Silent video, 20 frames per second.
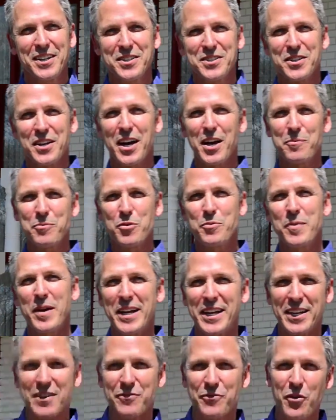To help you
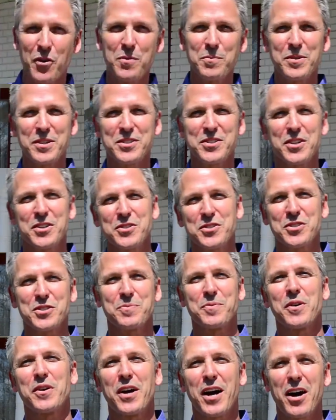make informed decisions
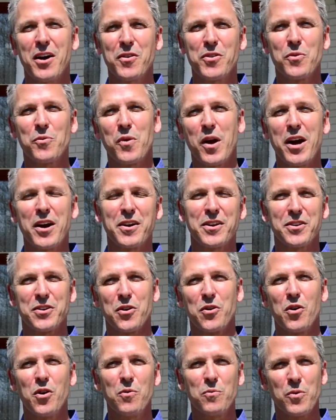about how the wiring in your
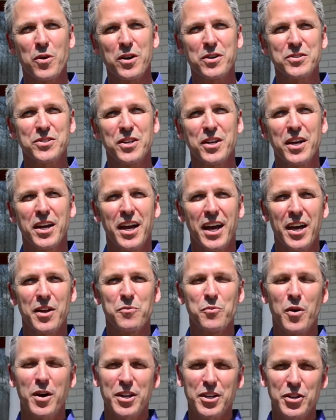home works
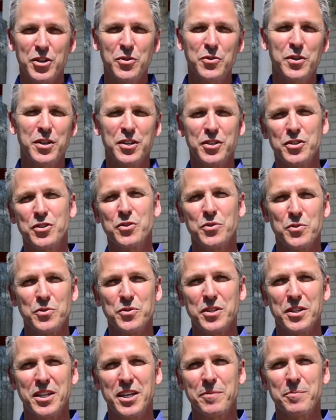and what you can do
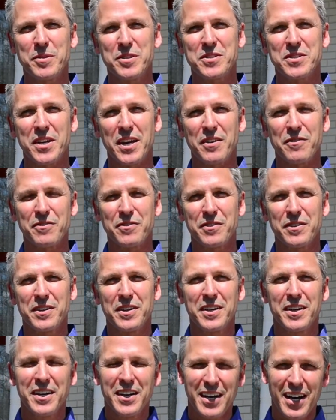to keep it safe.
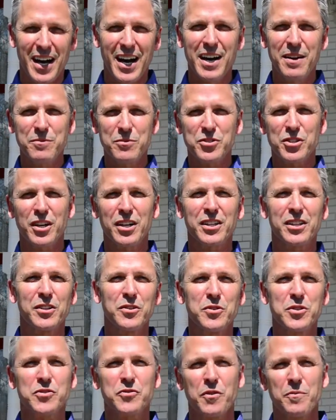I'm Chuck
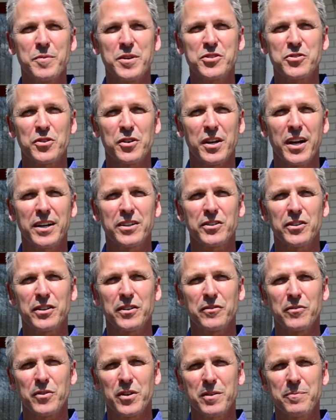Lewis from Mr. Electric
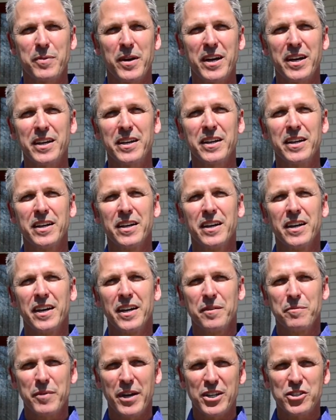of Winnipeg.
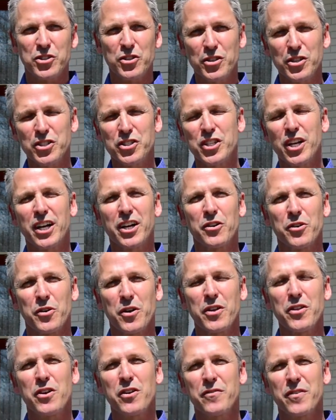Make sure to check out our
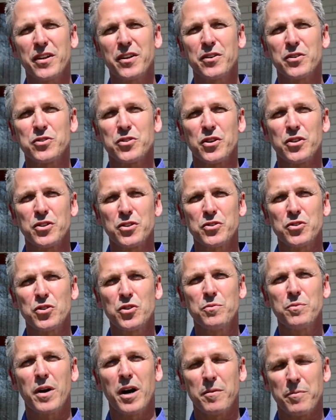other videos on
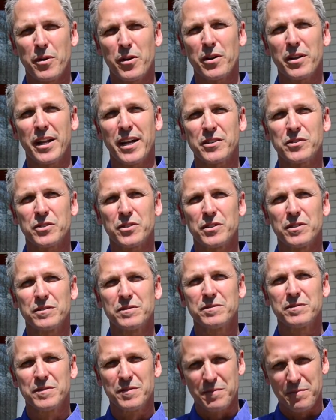YouTube about electrical.
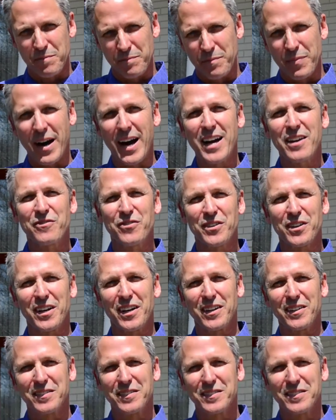Bye for now.